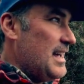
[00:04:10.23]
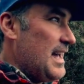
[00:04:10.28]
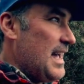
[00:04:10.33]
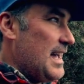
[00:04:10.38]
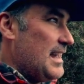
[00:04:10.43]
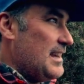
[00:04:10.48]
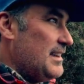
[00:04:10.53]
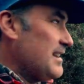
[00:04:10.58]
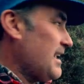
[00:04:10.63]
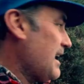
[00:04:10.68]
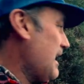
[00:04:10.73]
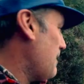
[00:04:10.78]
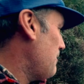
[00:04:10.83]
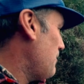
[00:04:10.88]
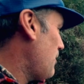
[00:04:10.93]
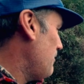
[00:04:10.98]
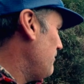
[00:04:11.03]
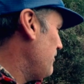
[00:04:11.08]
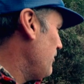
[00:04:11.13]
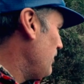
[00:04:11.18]
and
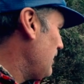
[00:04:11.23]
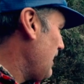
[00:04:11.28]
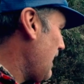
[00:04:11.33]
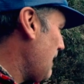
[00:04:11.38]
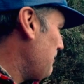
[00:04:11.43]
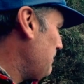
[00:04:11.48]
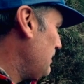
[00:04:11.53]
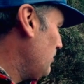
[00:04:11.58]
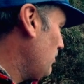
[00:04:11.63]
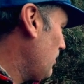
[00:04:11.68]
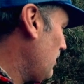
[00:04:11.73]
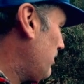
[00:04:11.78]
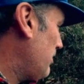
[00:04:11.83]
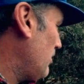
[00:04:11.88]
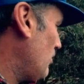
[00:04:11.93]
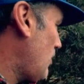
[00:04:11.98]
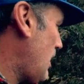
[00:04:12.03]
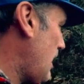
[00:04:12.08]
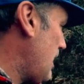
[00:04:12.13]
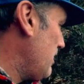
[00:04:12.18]
I'm very happy with
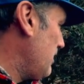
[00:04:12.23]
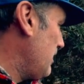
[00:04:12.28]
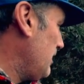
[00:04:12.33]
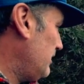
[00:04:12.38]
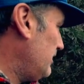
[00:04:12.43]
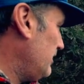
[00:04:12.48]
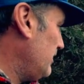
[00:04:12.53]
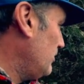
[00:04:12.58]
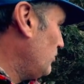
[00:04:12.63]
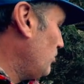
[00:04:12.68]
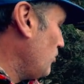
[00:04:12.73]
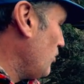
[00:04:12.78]
the way this has